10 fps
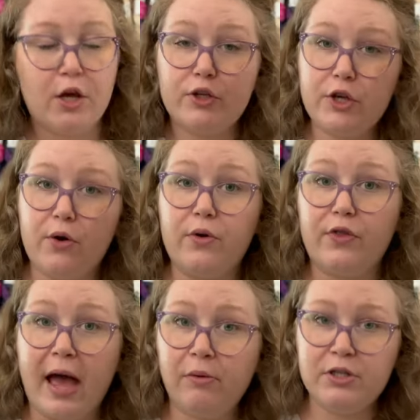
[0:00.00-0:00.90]
So
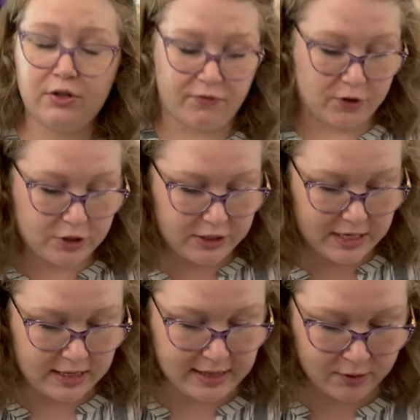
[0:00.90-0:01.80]
that was the first
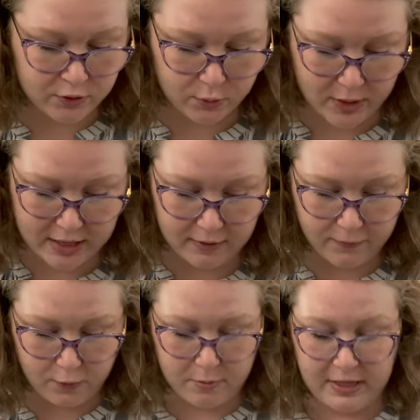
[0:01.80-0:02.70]
thing that was waiting
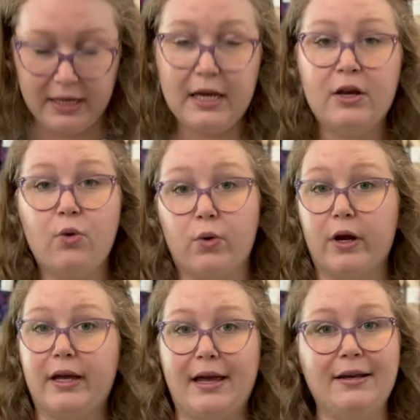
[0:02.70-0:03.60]
for me in
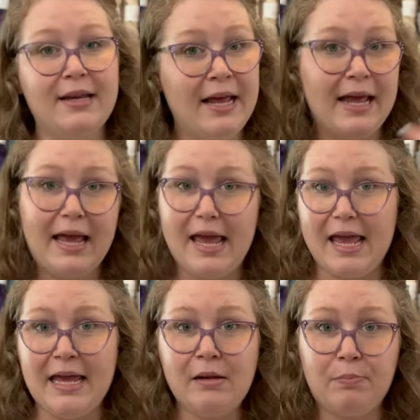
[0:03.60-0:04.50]
Oregon.
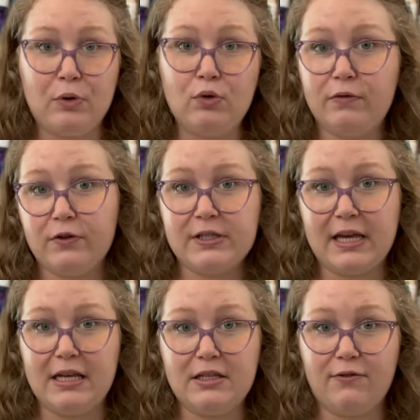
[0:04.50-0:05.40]
Eight beautiful
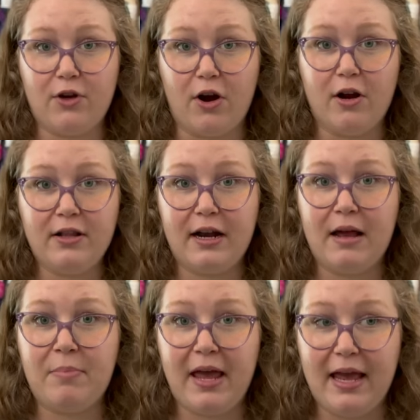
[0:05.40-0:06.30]
skeins of yarn that I
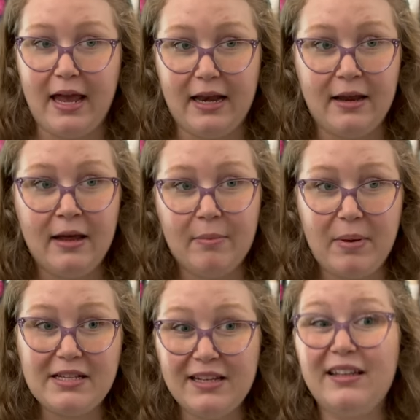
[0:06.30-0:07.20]
paid
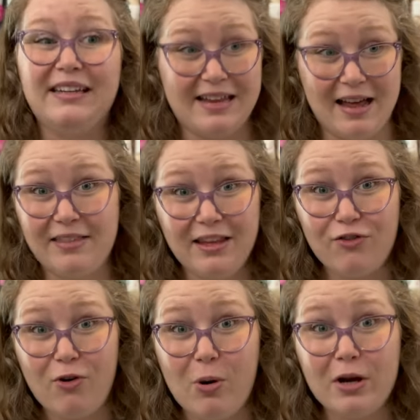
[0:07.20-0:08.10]
basically nothing
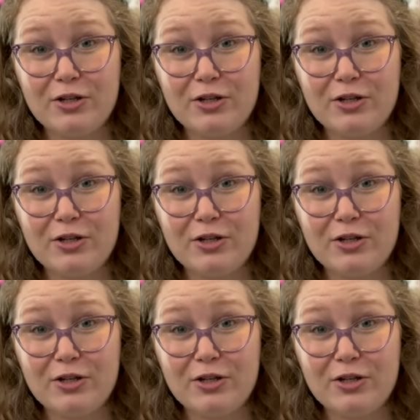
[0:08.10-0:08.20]
for.